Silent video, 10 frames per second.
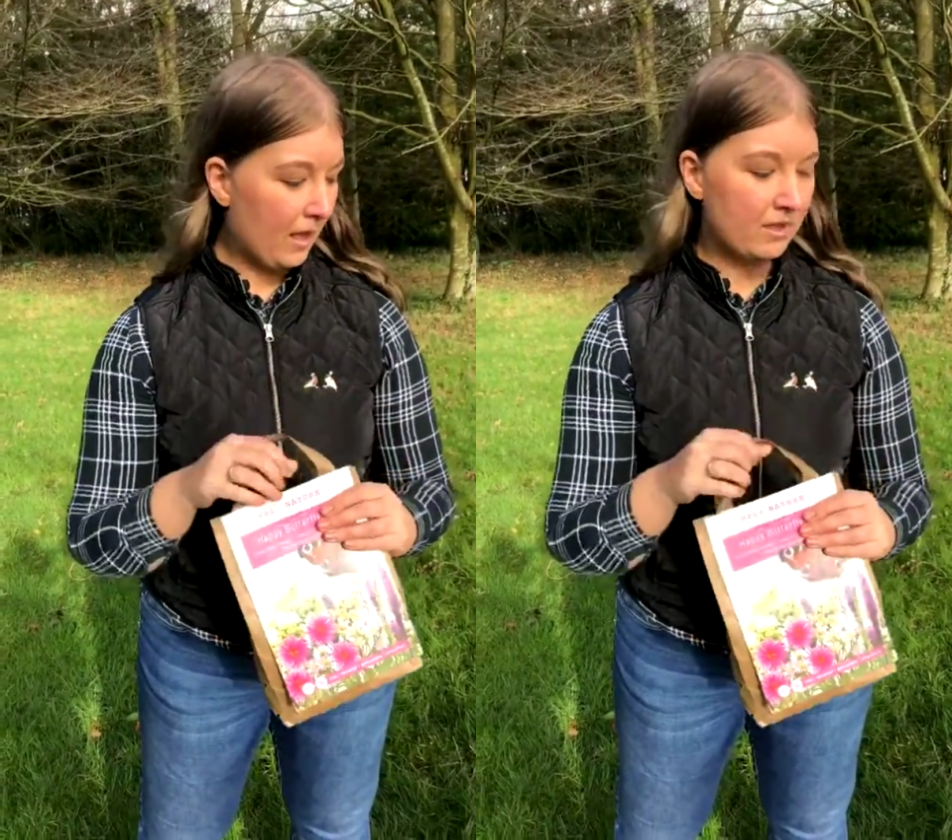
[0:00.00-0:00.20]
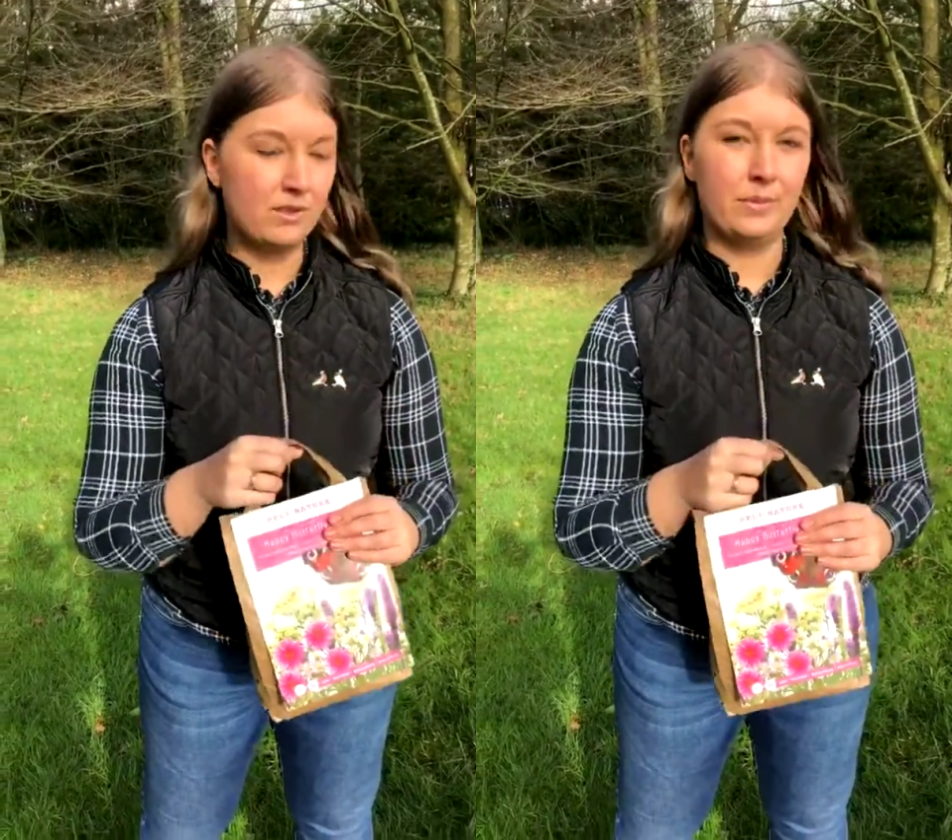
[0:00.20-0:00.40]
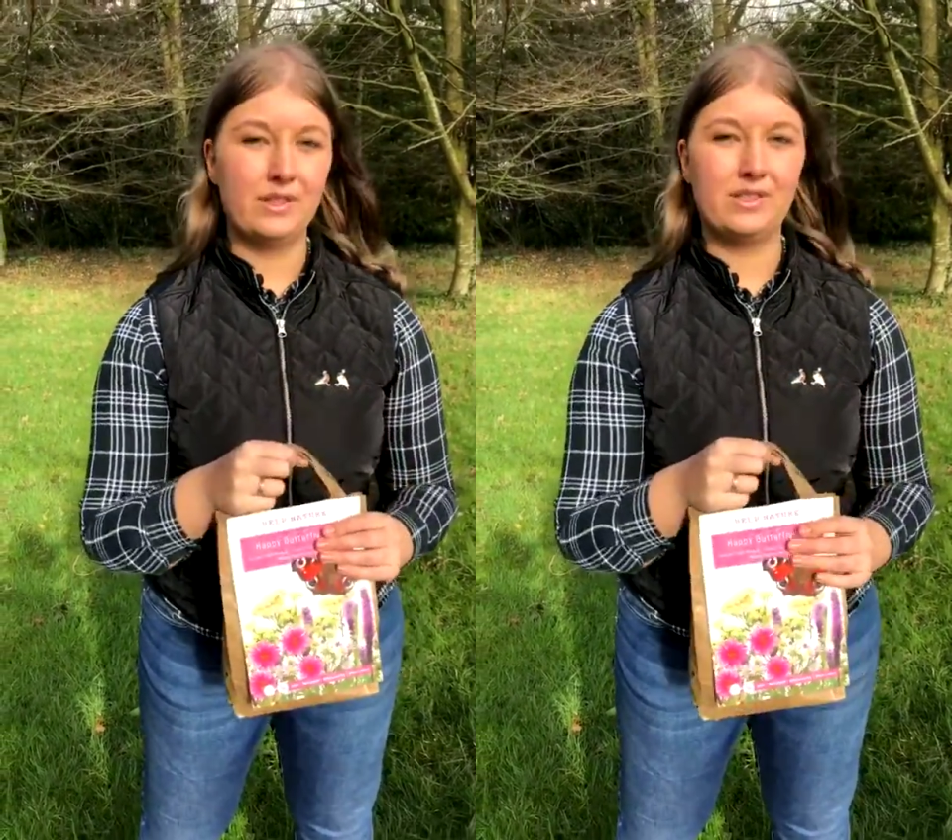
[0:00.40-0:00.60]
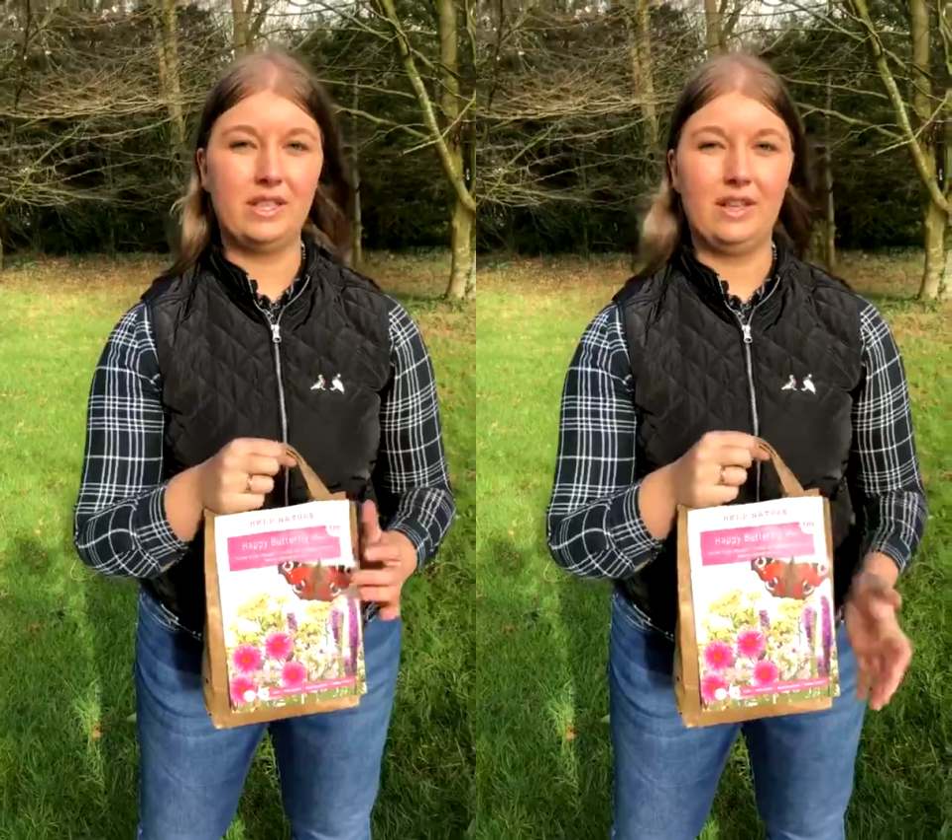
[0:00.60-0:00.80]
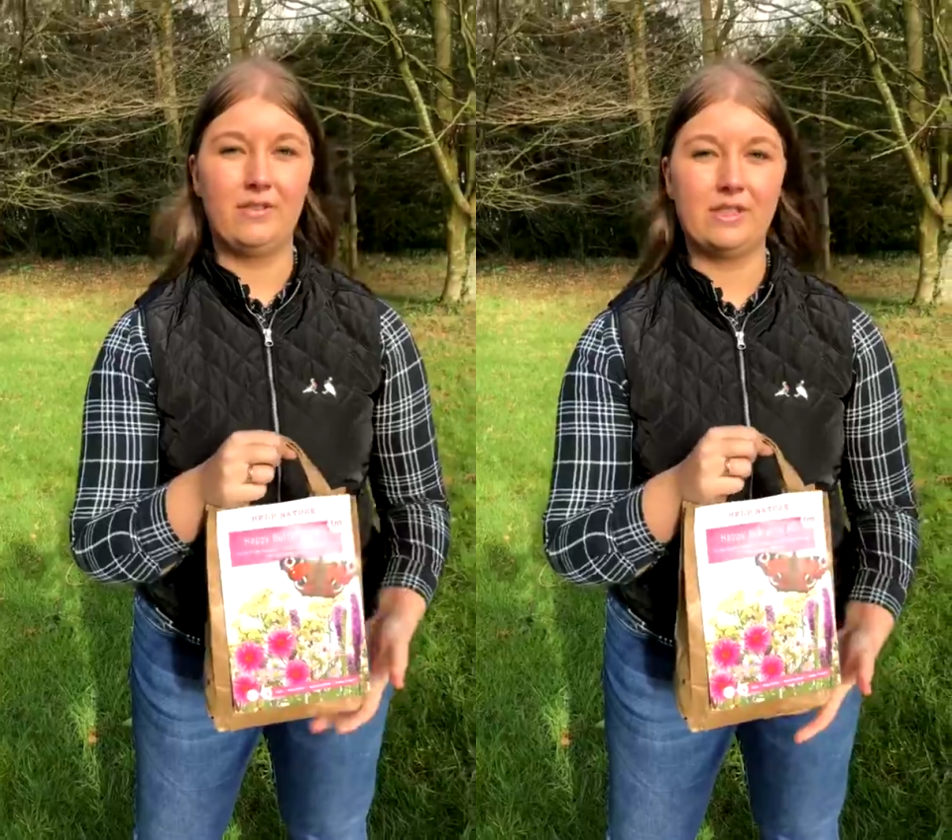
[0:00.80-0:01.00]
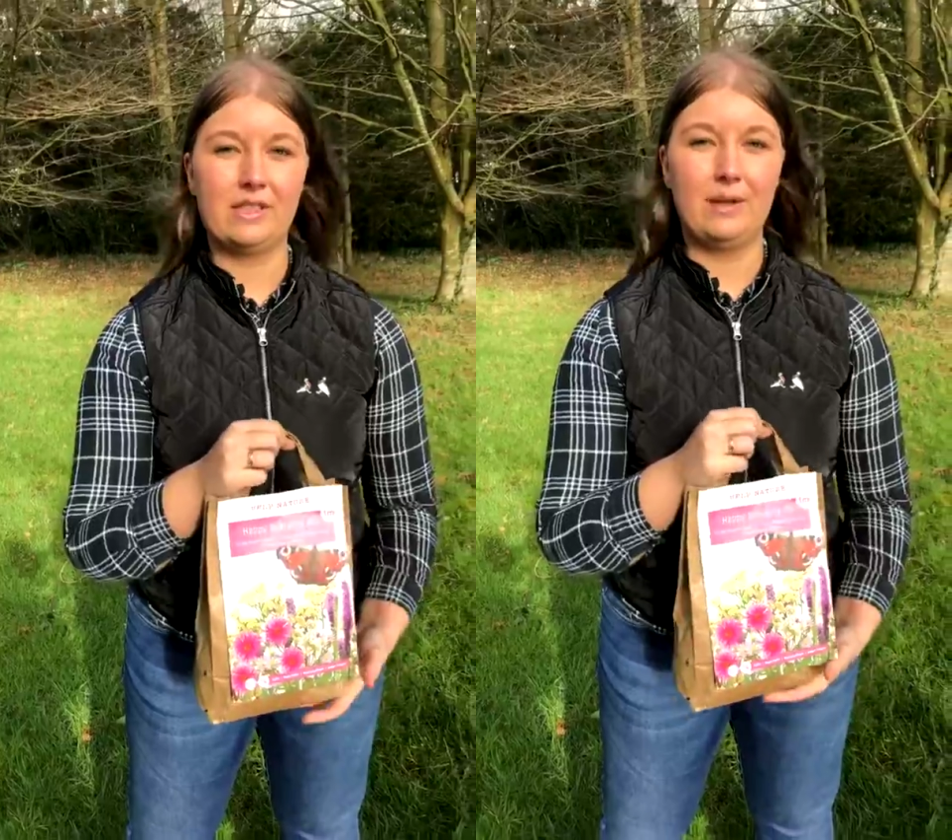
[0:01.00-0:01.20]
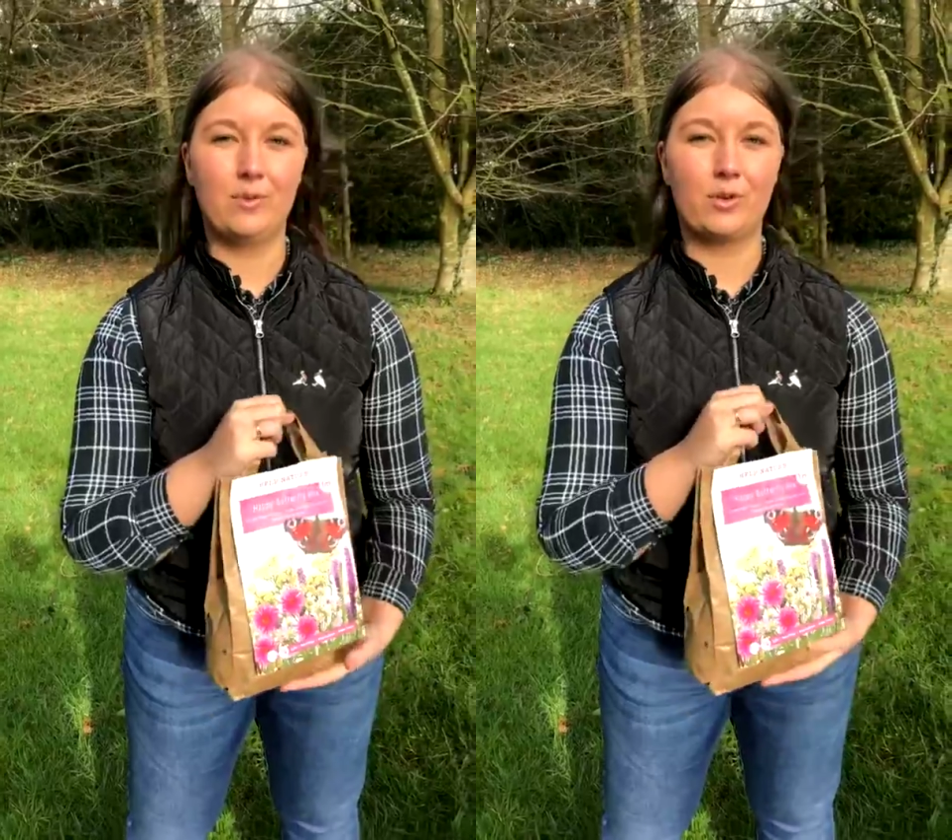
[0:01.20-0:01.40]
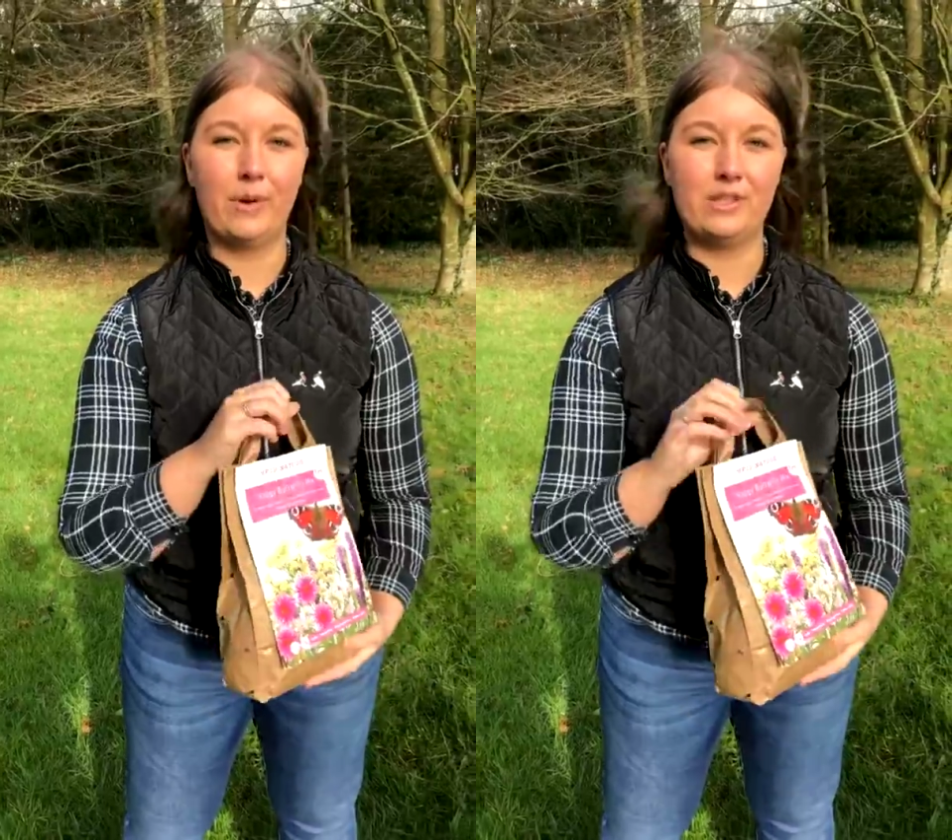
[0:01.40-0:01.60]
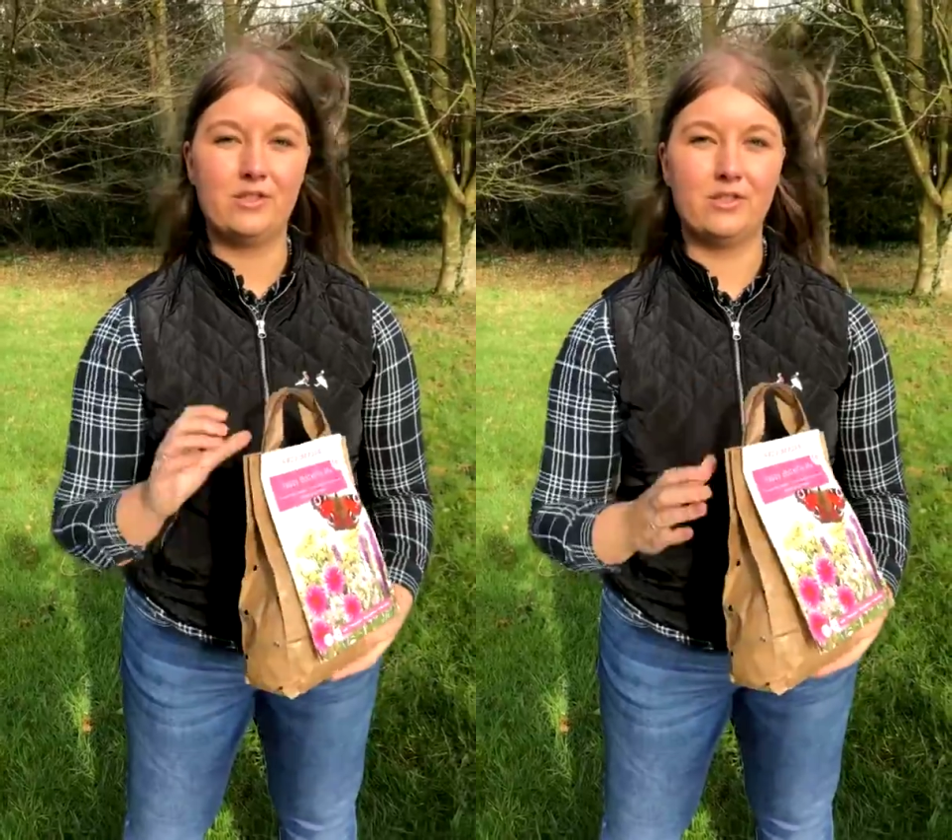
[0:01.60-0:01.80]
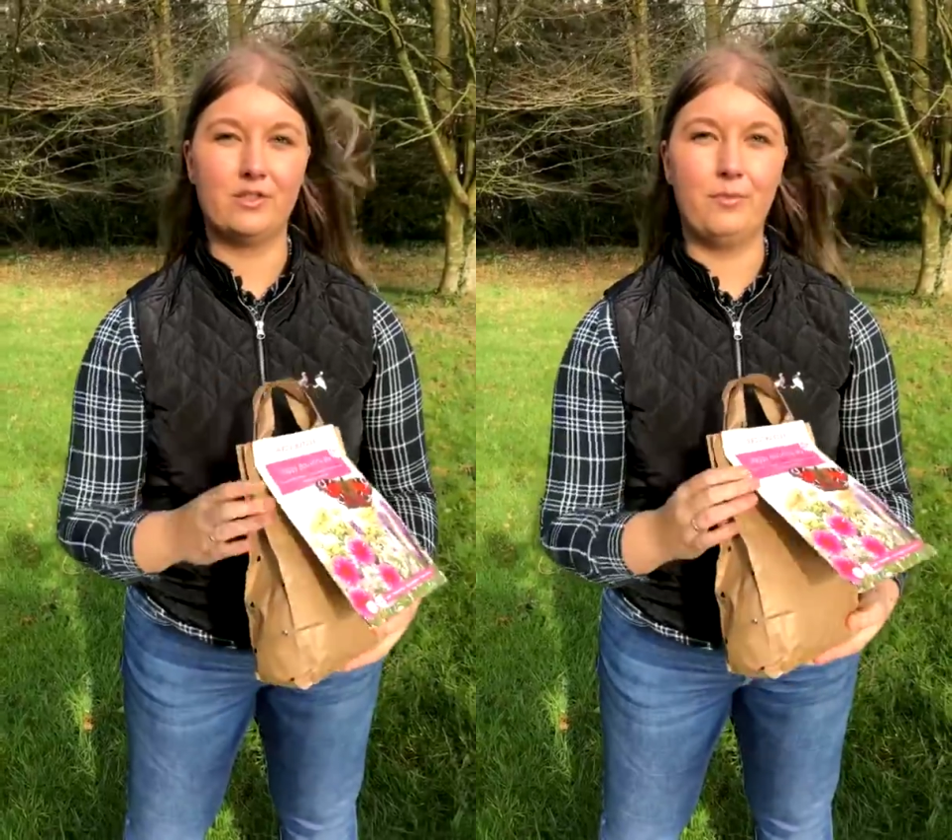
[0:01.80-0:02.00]
So we'll see if there's any more
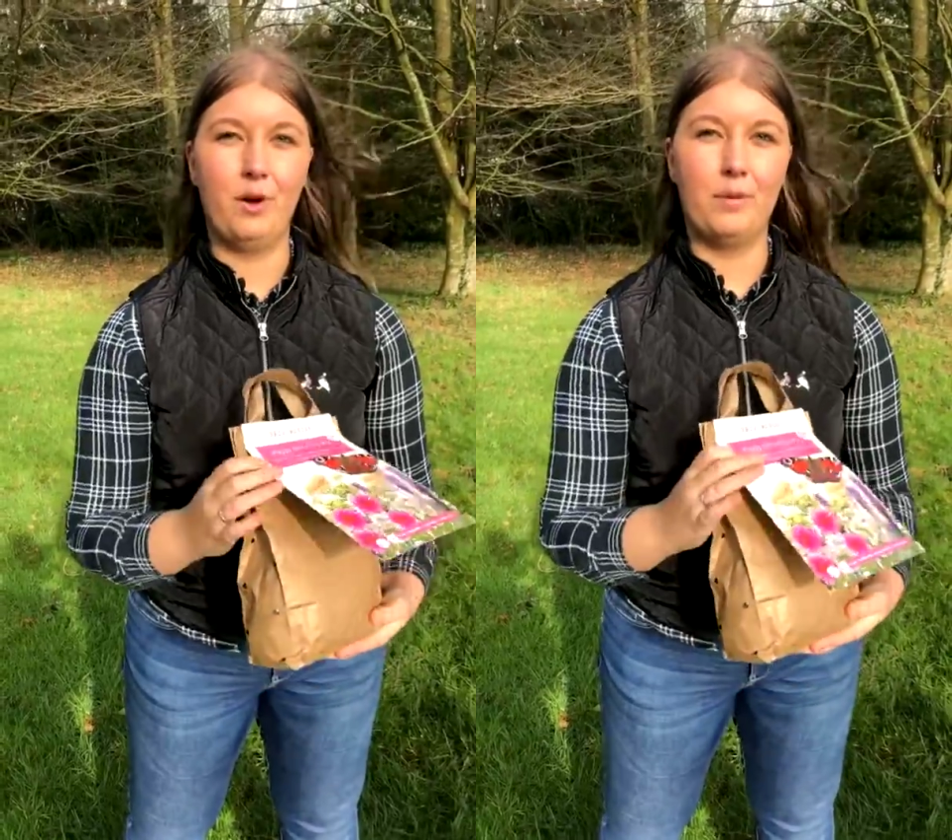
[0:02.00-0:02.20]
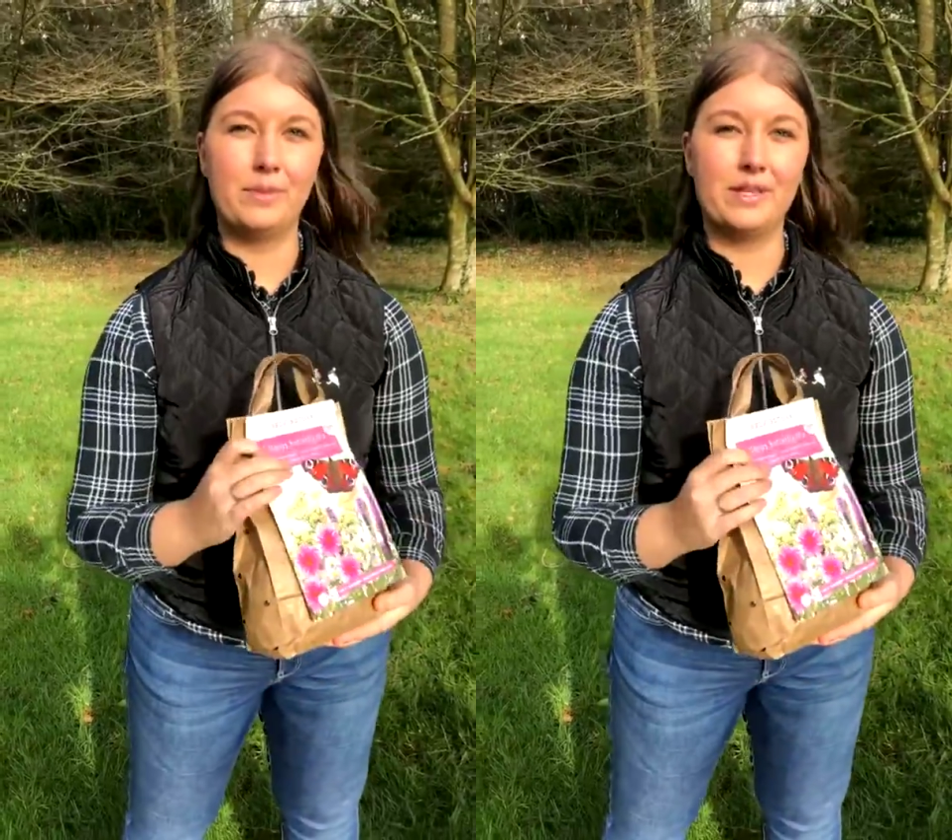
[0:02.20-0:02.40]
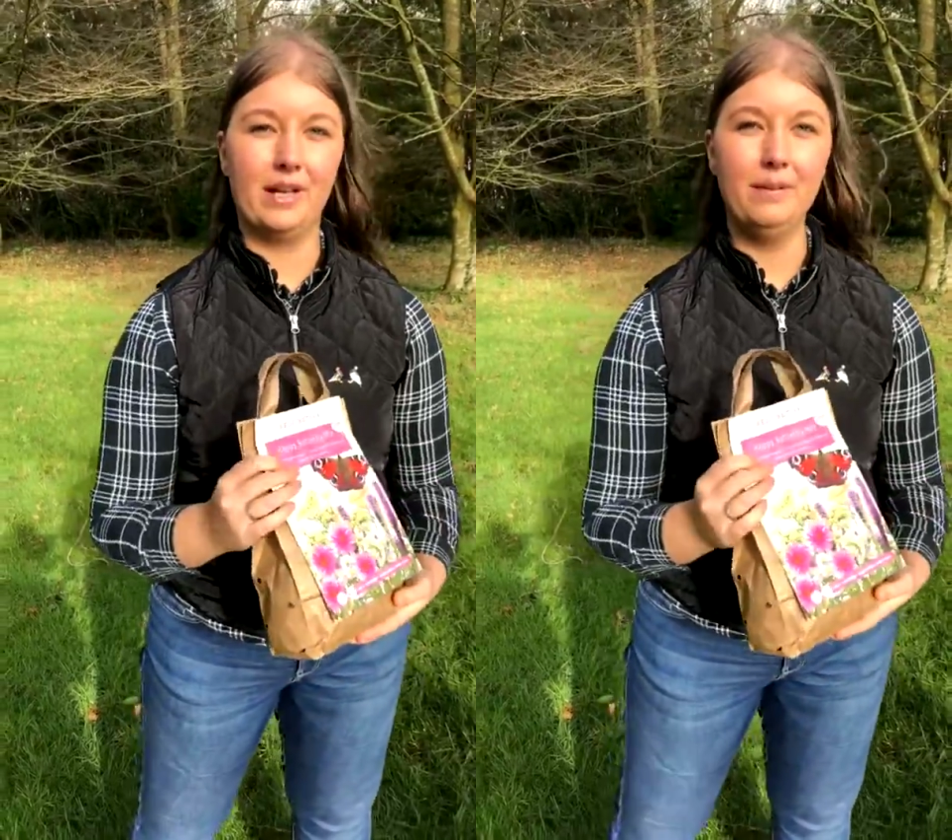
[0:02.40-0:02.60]
questions have popped up.